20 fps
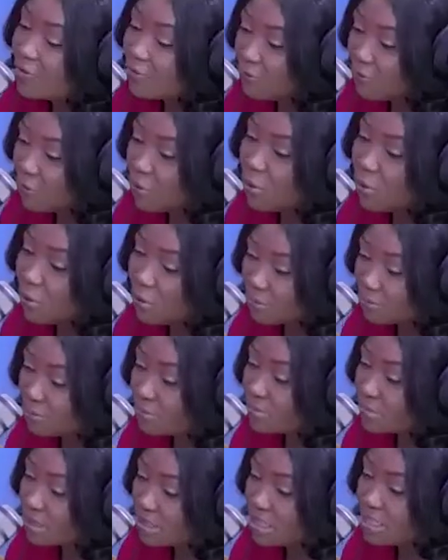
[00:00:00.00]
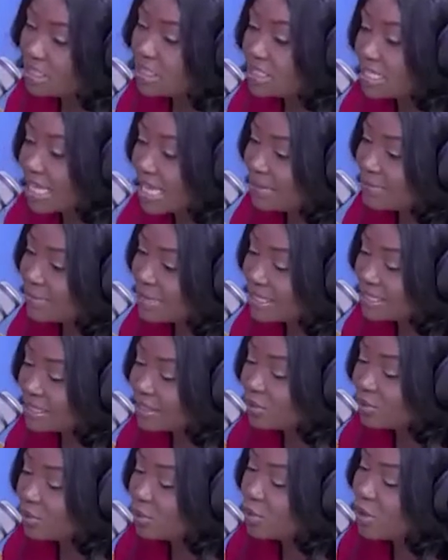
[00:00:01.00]
for these
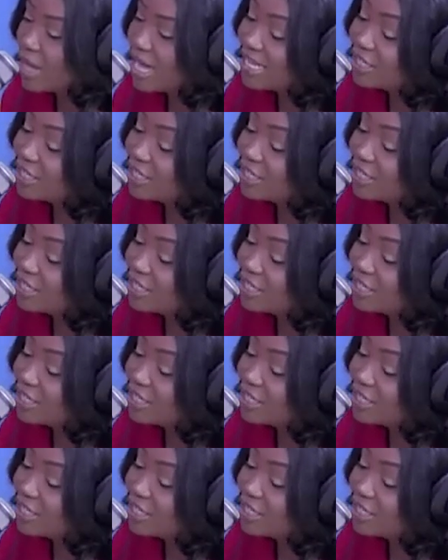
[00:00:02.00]
segments. So